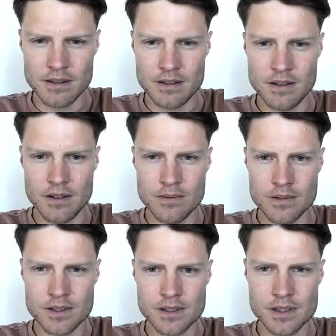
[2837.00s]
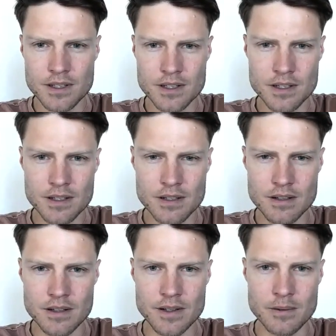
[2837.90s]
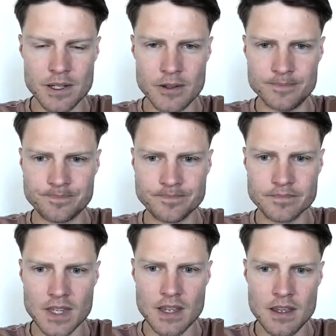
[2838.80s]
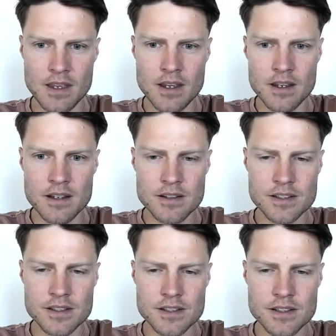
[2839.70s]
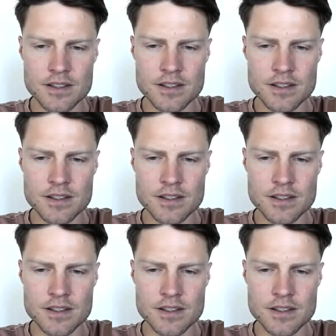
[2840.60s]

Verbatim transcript: Notes. Oh, here we go. So,